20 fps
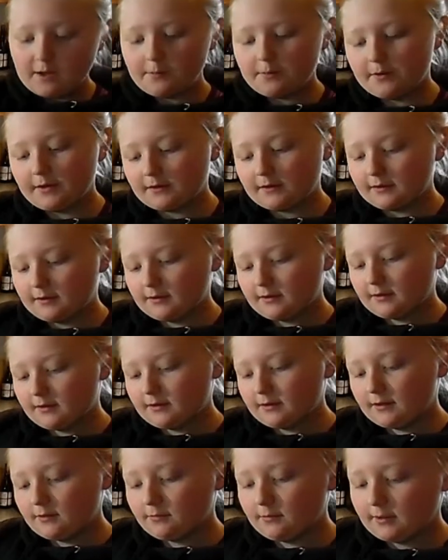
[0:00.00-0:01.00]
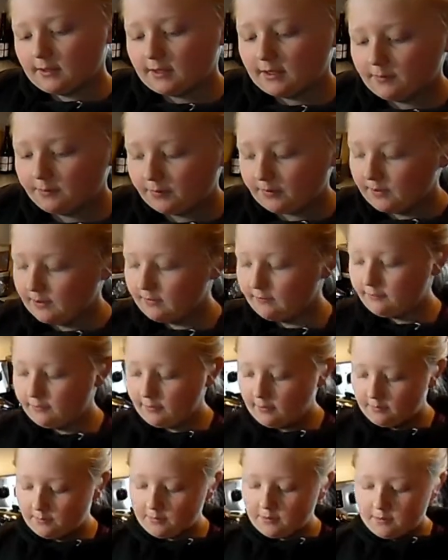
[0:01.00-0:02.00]
I picked this seaweed up
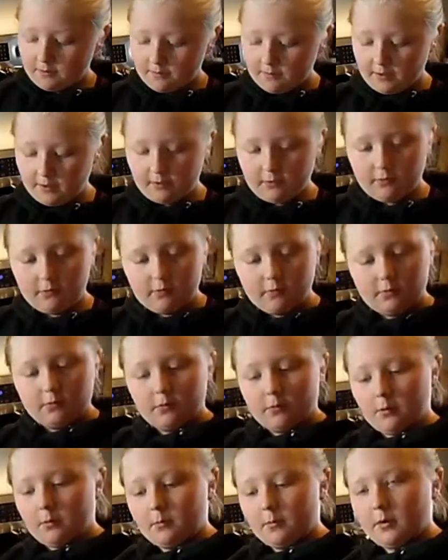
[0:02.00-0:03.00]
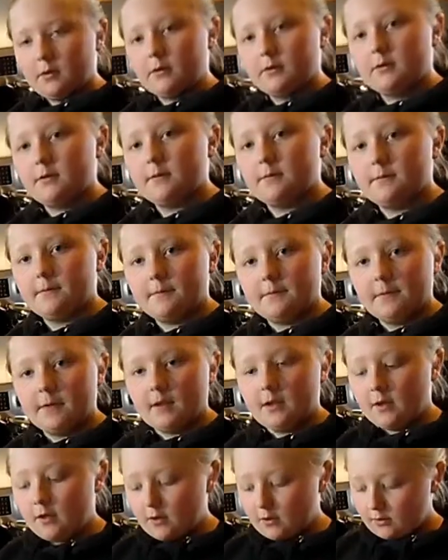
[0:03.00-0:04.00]
from my local Walmart.
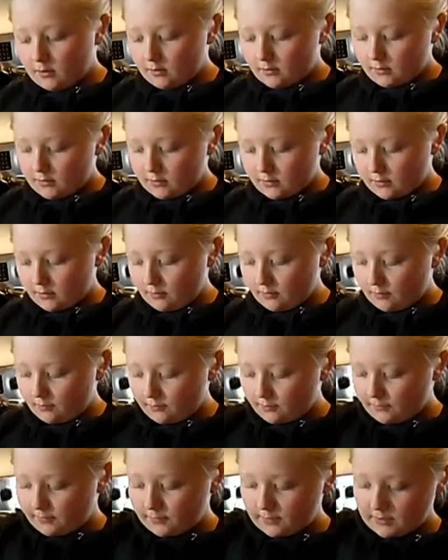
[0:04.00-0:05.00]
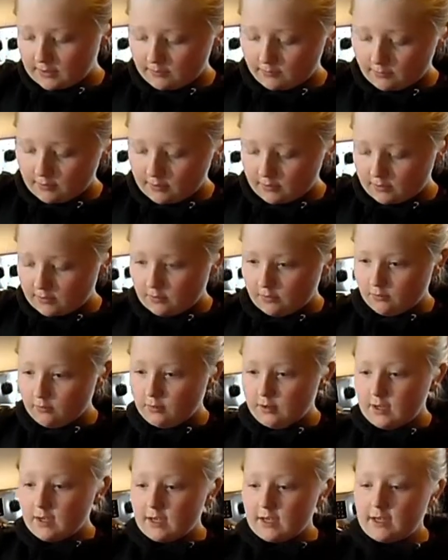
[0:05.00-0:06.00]
So first thing we're going to
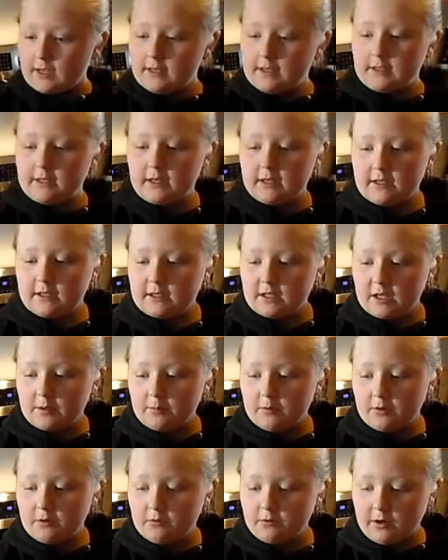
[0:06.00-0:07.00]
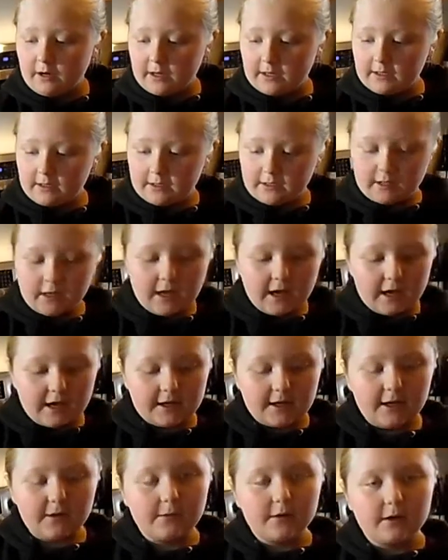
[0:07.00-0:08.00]
do is get some of your rice,
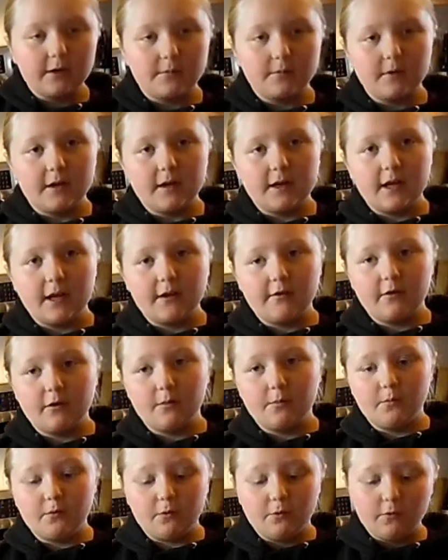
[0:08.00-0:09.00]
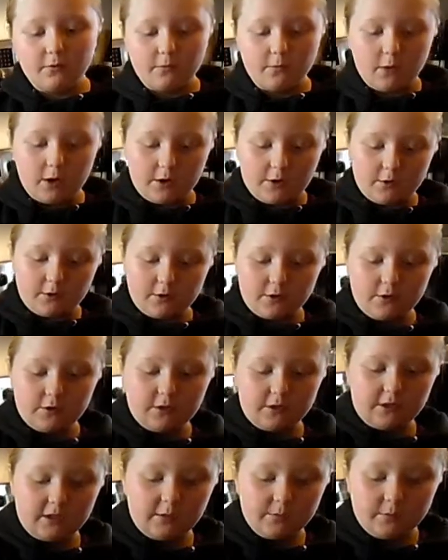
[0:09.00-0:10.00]
and I recommend having a bowl of water so
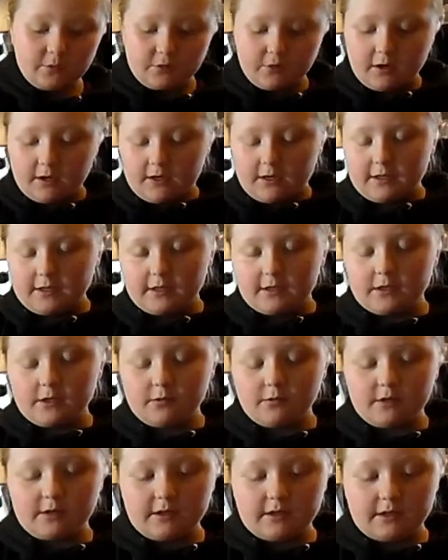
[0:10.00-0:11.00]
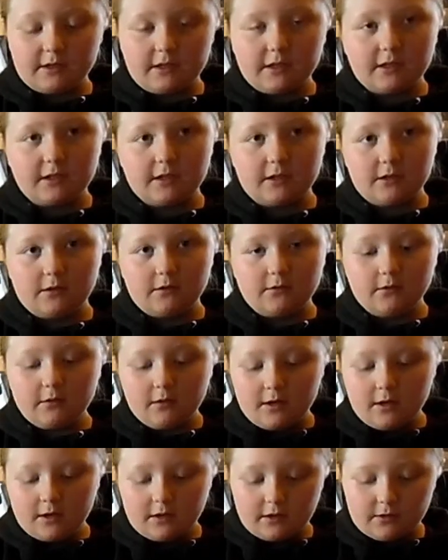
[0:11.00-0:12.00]
you can just dip your hands in so it doesn't stick to
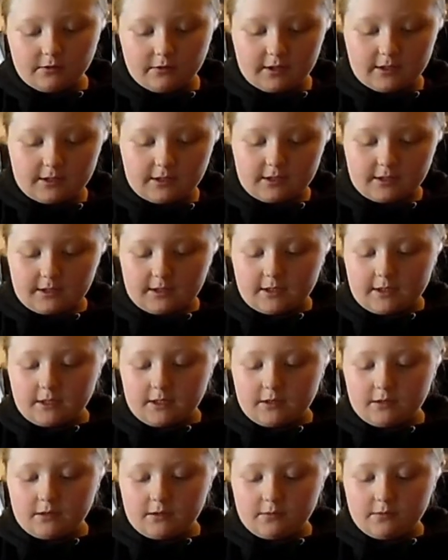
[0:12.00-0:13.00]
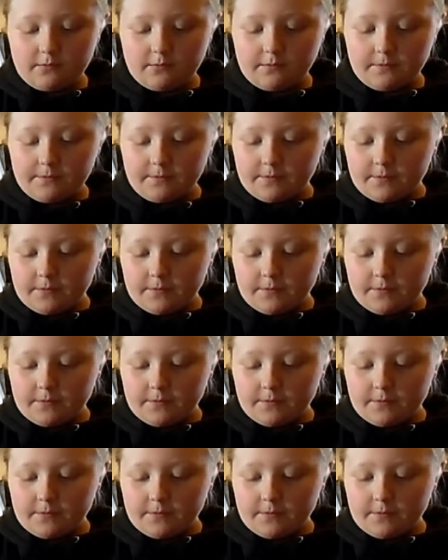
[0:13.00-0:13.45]
you. The rice doesn't stick to you.